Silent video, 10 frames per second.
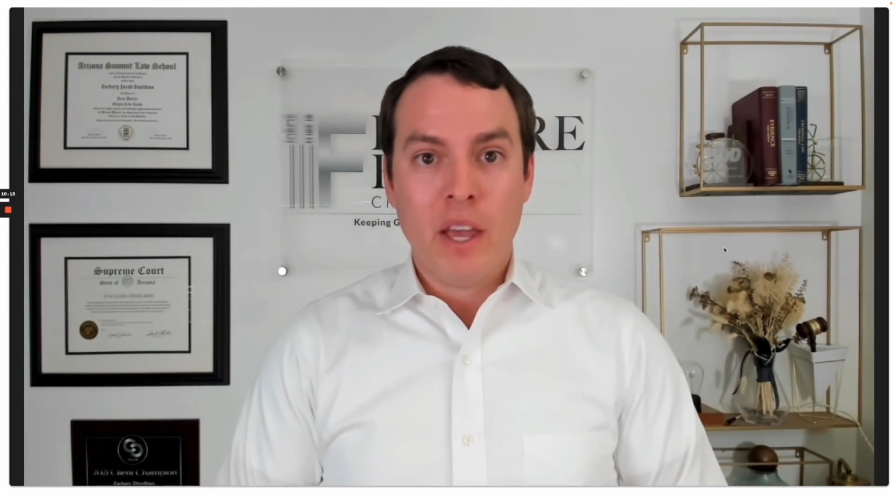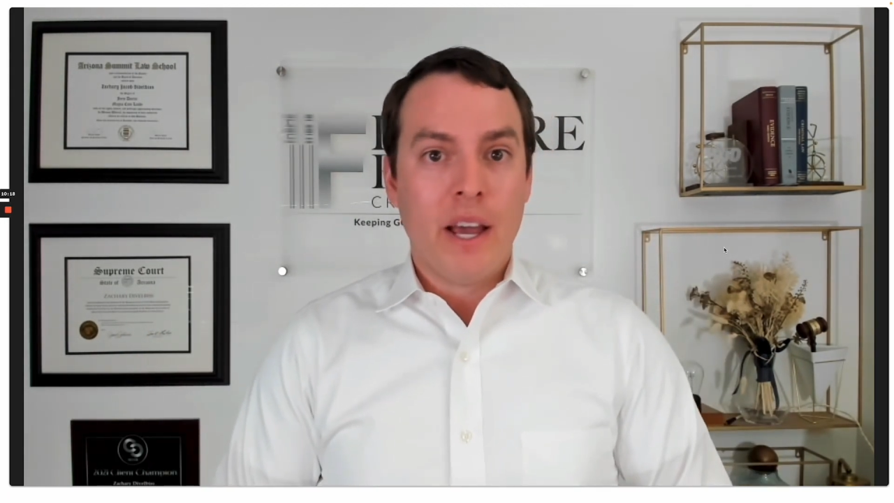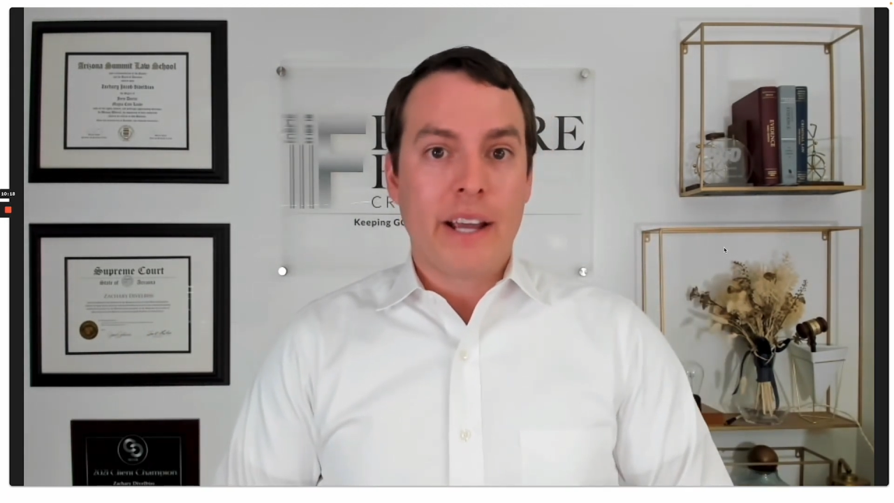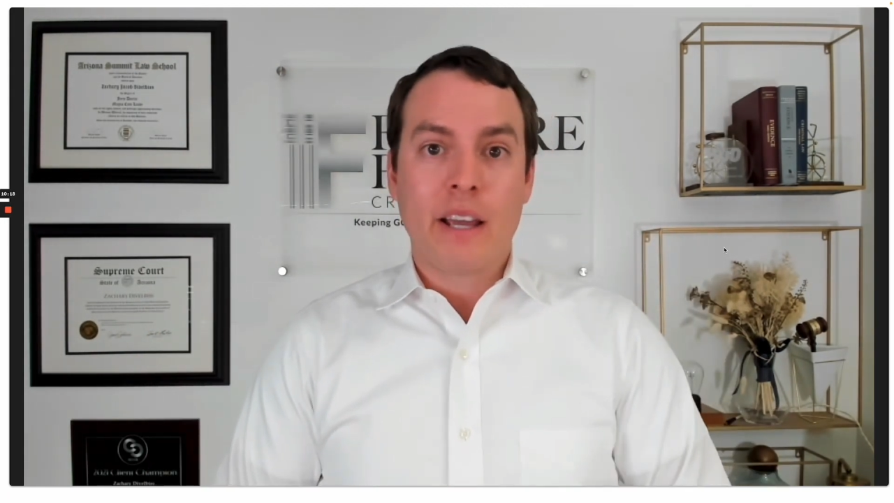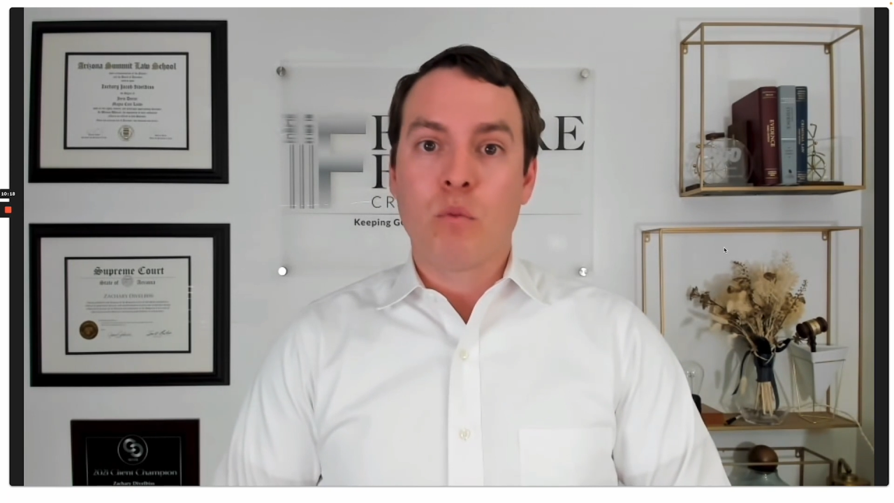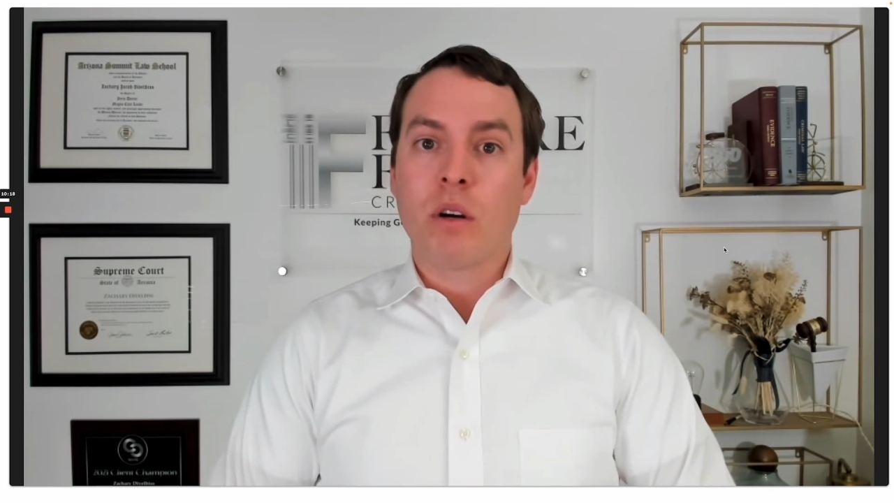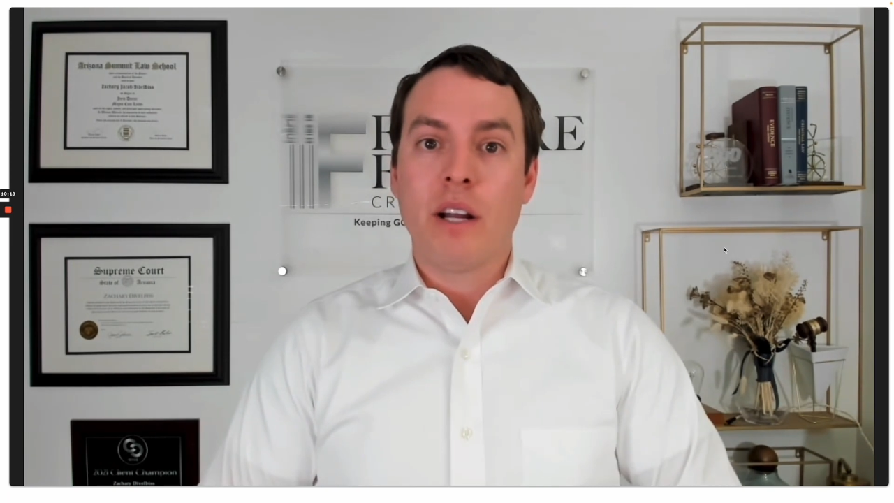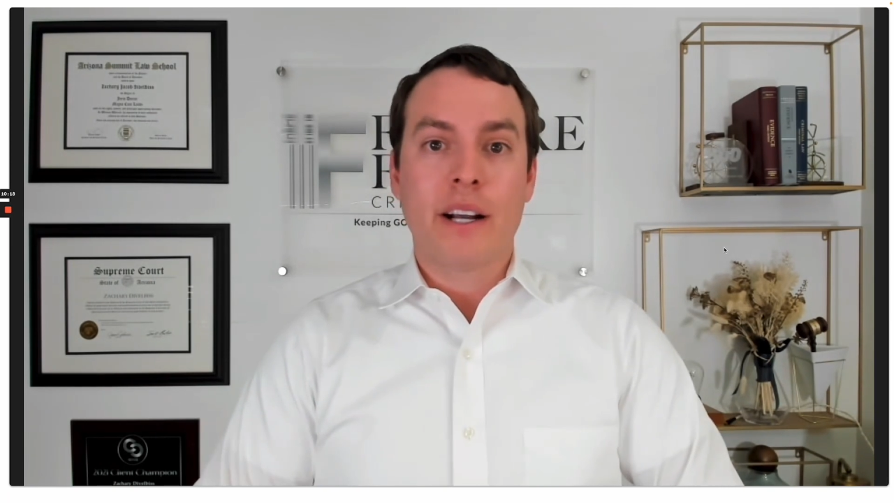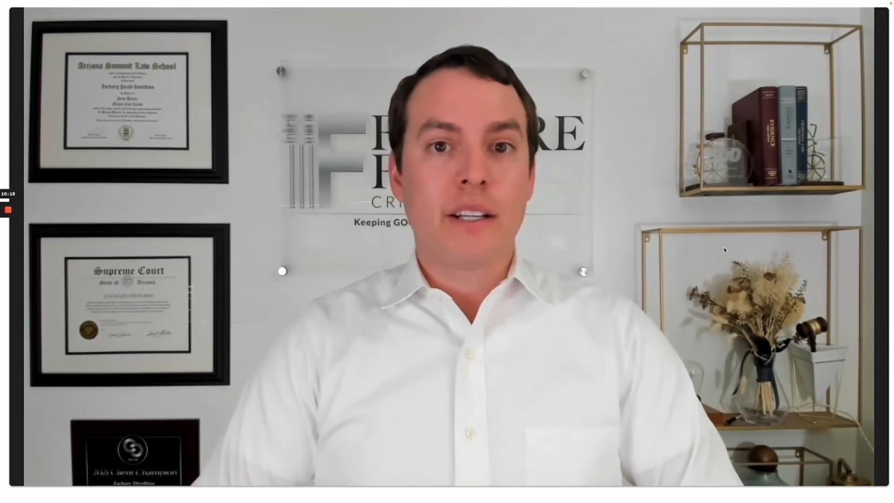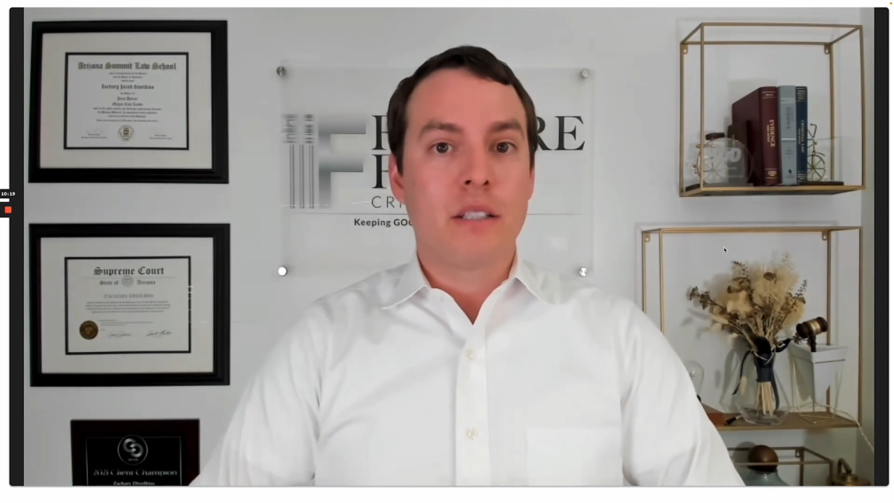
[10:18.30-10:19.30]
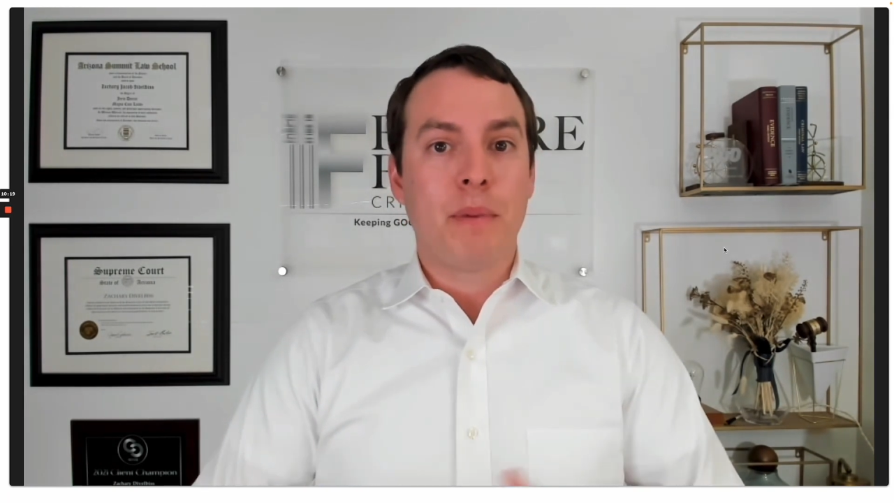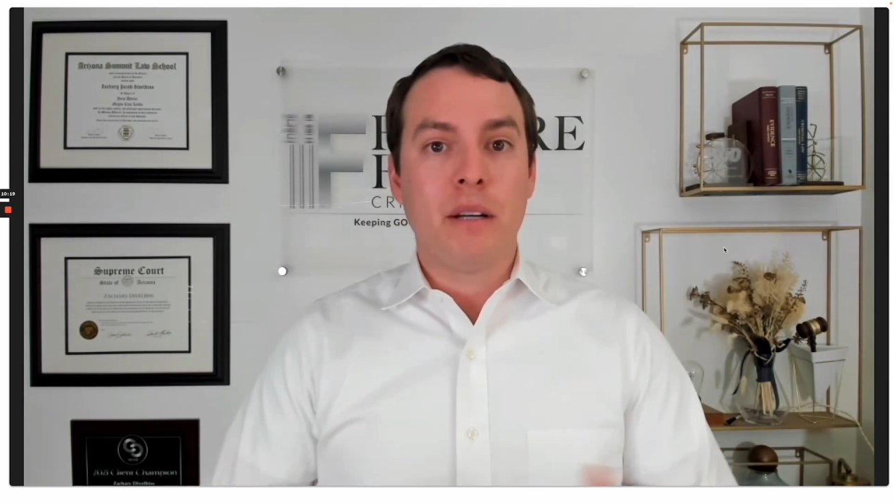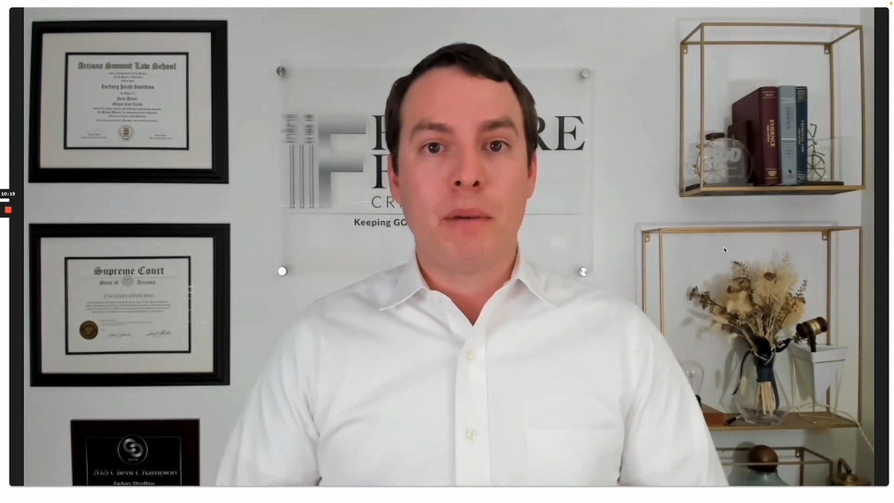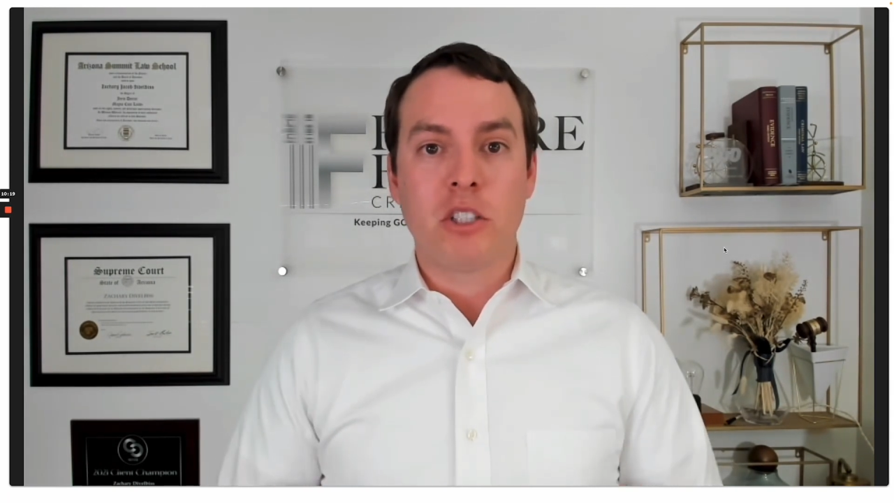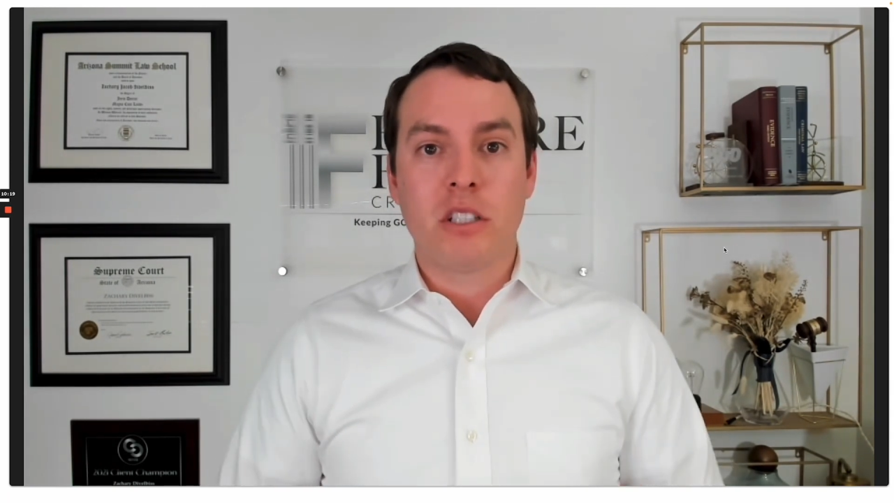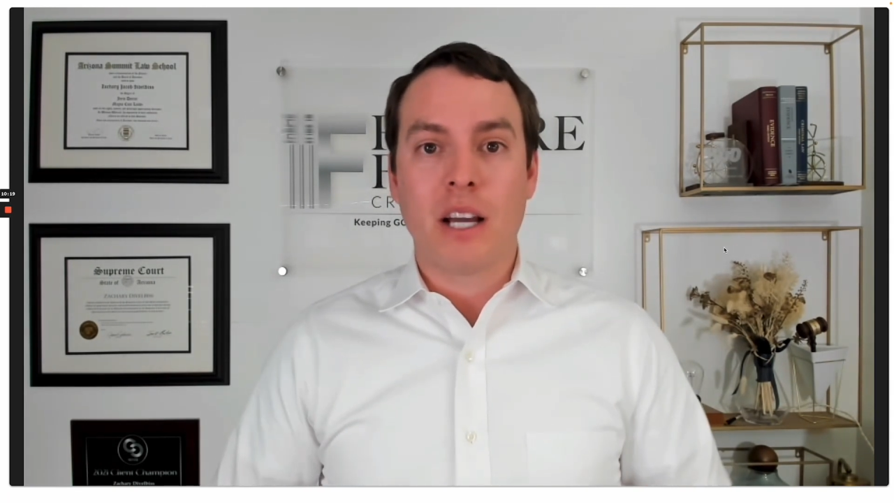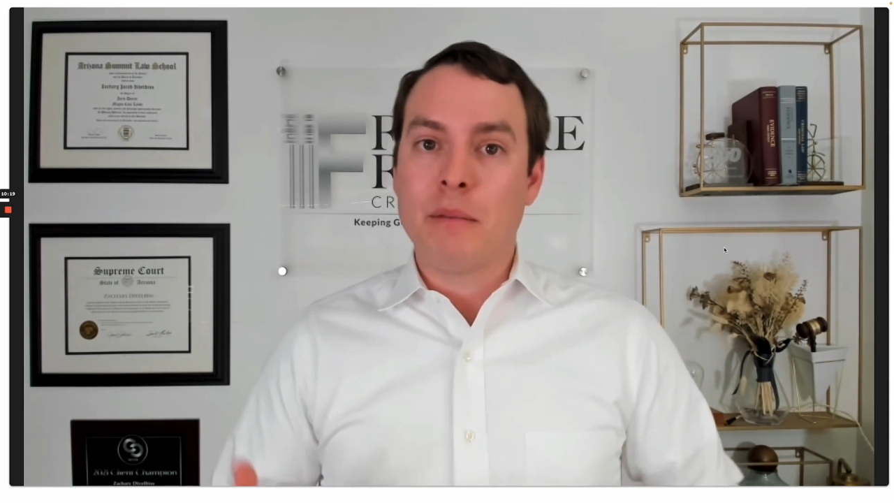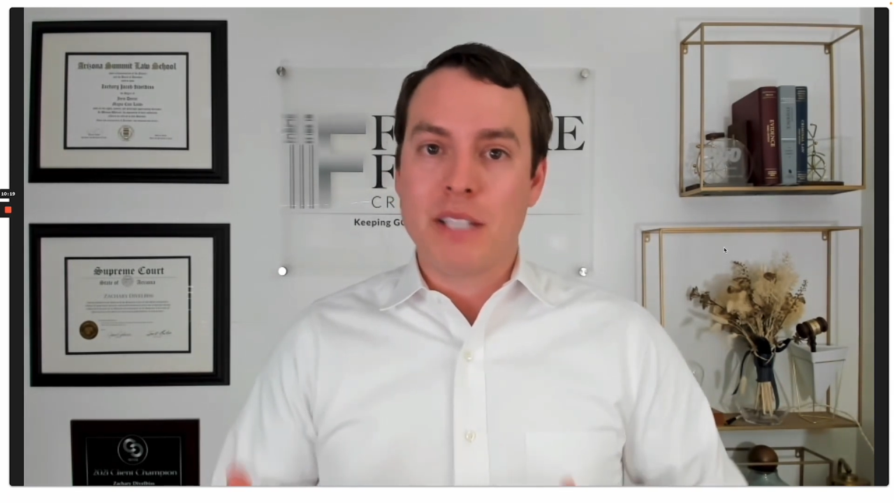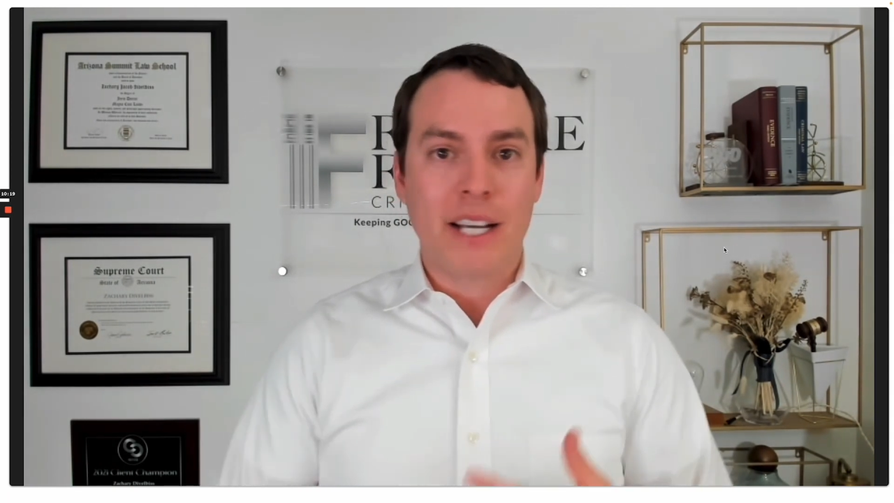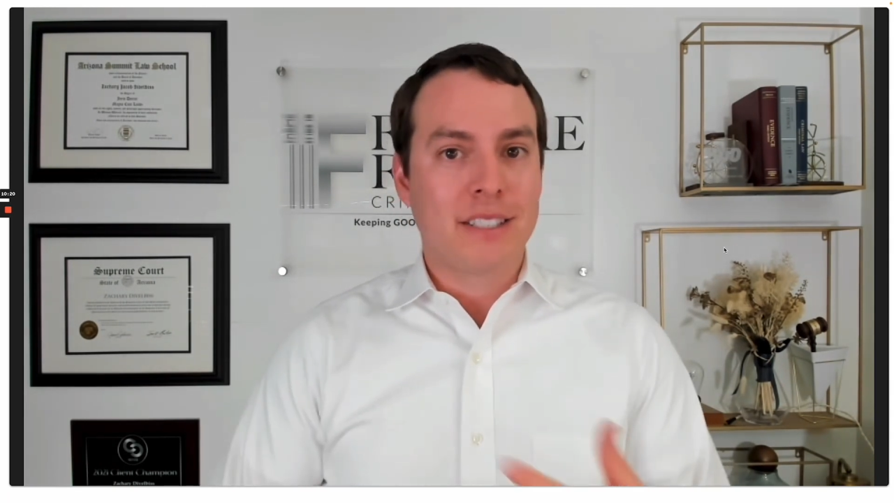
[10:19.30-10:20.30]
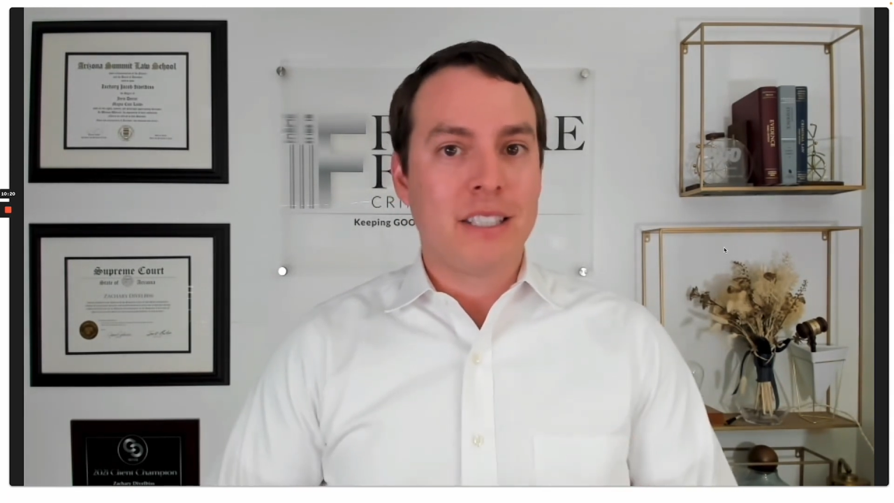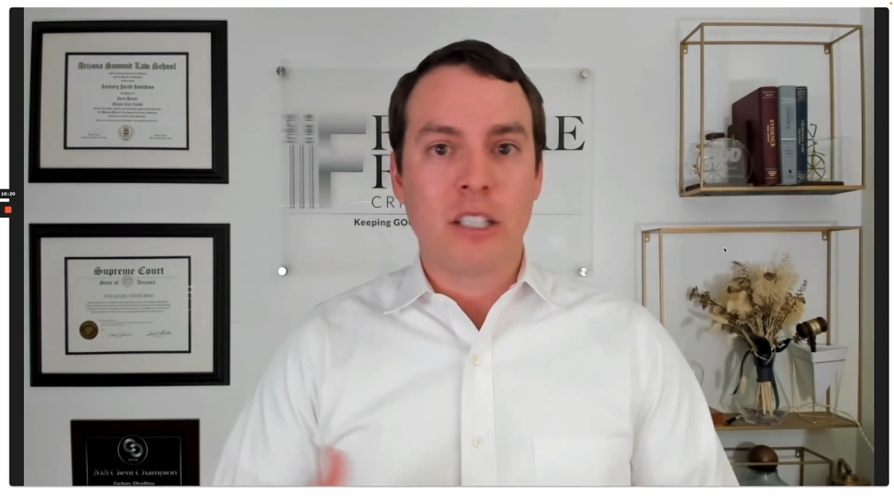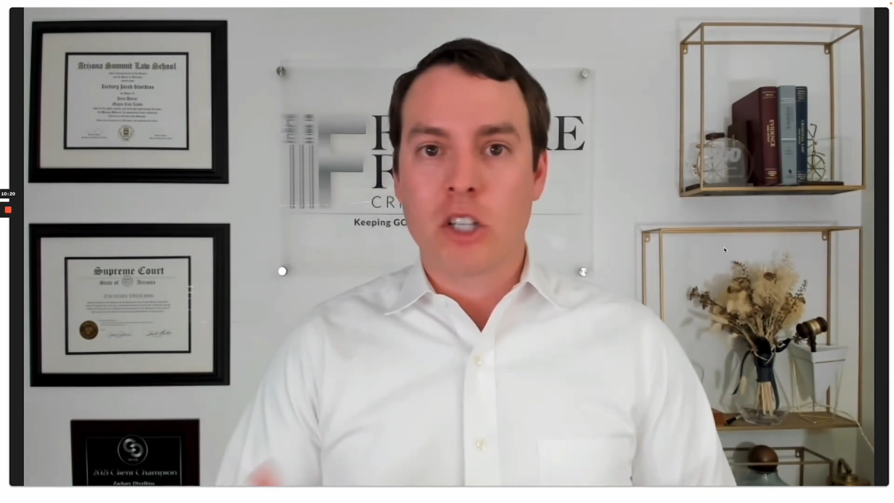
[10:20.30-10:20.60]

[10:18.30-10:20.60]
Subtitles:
Again, we're not going to spend a bunch of time texting and